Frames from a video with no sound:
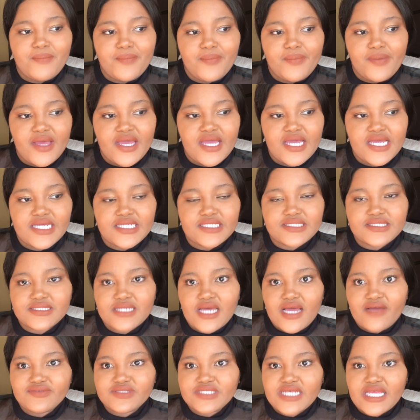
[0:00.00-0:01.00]
But
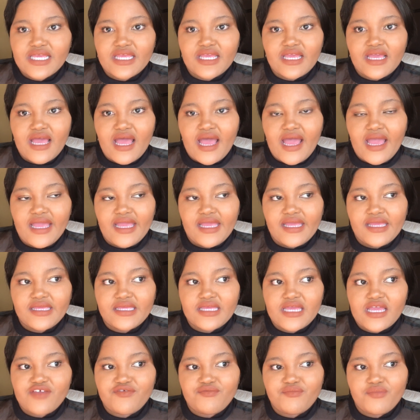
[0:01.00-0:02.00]
after I
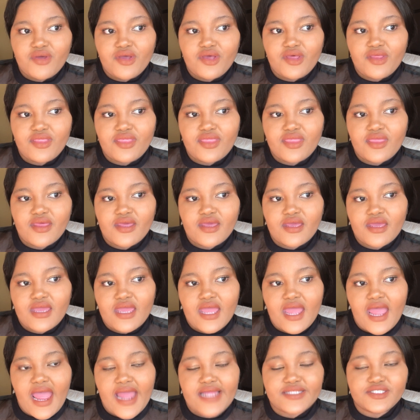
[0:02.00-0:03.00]
gave birth,
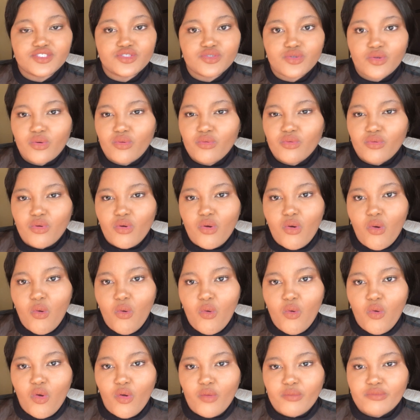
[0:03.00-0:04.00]
I didn't go
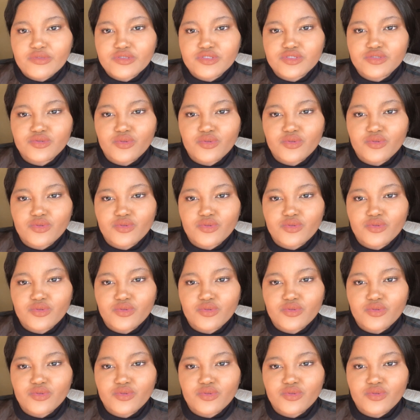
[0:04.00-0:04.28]
home.